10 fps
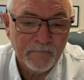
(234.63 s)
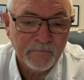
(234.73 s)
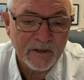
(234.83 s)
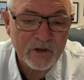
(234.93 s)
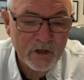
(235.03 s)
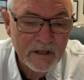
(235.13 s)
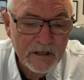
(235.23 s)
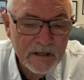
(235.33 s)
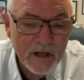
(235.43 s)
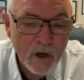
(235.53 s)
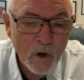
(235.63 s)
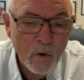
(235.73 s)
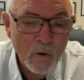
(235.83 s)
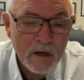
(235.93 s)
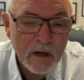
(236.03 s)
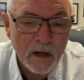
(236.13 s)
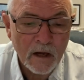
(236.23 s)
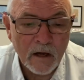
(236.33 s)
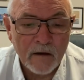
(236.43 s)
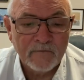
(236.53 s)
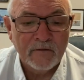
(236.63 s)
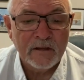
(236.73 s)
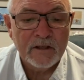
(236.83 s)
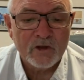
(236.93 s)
The CEO of the